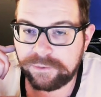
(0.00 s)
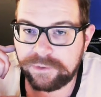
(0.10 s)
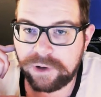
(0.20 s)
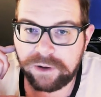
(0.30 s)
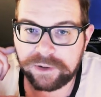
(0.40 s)

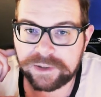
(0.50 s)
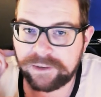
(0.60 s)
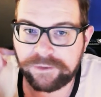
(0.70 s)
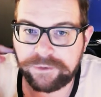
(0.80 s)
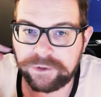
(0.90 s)
no, it's not
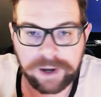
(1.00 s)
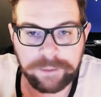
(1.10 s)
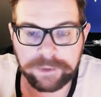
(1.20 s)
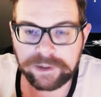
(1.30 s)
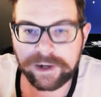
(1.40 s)
the first
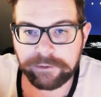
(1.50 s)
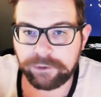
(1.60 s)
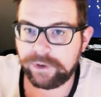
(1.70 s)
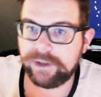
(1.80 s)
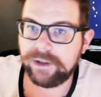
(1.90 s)
comic that I ever
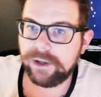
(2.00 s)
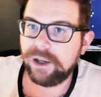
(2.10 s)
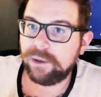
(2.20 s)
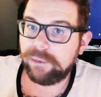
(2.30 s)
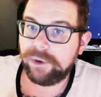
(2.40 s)
read.
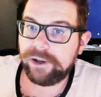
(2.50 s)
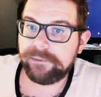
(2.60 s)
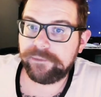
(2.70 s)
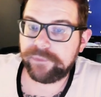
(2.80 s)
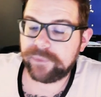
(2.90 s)
But
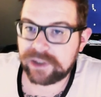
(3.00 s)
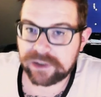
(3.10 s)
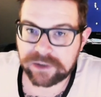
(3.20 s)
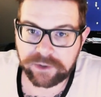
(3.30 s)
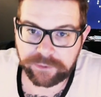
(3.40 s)
this
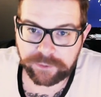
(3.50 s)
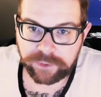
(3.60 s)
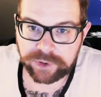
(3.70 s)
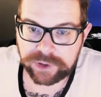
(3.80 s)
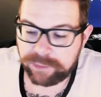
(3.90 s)
is the
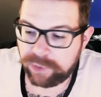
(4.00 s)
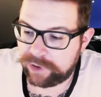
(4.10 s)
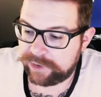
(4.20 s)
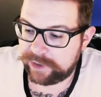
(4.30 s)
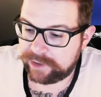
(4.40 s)
first
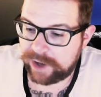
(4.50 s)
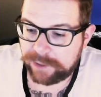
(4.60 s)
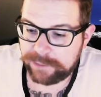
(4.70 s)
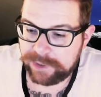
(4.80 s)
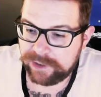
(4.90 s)
book that
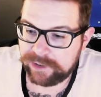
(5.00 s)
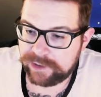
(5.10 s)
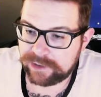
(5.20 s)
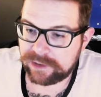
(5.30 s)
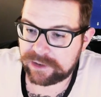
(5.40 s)
got me
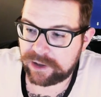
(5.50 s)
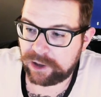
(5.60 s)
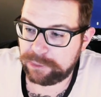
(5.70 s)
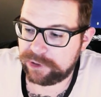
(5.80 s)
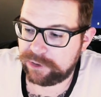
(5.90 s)
into
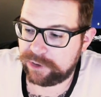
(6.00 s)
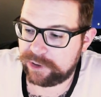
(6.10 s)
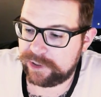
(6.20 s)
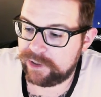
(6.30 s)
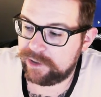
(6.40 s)
Solomon
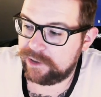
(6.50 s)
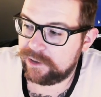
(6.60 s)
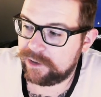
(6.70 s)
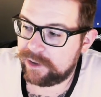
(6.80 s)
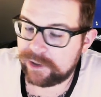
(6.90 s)
Grundy
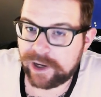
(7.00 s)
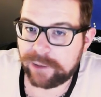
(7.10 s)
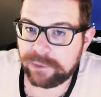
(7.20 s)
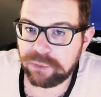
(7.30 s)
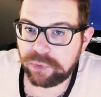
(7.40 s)
and
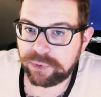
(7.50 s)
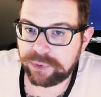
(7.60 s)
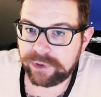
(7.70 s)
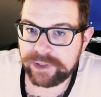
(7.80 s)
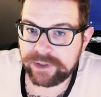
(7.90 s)
got me
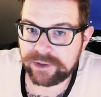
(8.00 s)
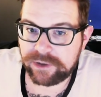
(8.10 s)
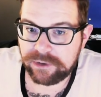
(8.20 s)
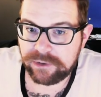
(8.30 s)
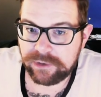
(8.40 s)
more
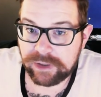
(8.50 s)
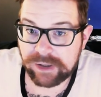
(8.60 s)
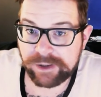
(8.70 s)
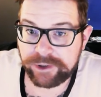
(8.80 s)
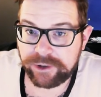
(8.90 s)
into the
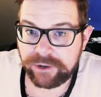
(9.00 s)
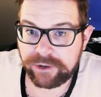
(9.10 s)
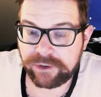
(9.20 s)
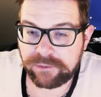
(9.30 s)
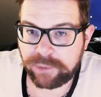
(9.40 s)

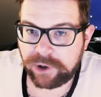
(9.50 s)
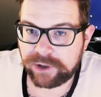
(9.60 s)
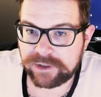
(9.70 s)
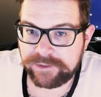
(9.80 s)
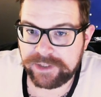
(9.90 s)
other
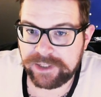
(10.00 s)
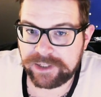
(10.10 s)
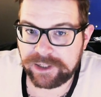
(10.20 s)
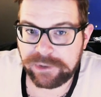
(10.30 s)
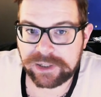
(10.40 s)
parts of
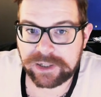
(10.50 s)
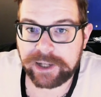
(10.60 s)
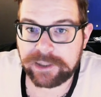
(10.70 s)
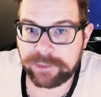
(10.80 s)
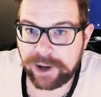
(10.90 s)
DC
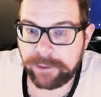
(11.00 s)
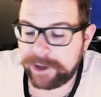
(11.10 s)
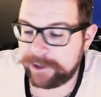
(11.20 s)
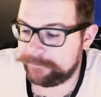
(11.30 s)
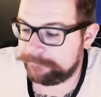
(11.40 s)
besides Batman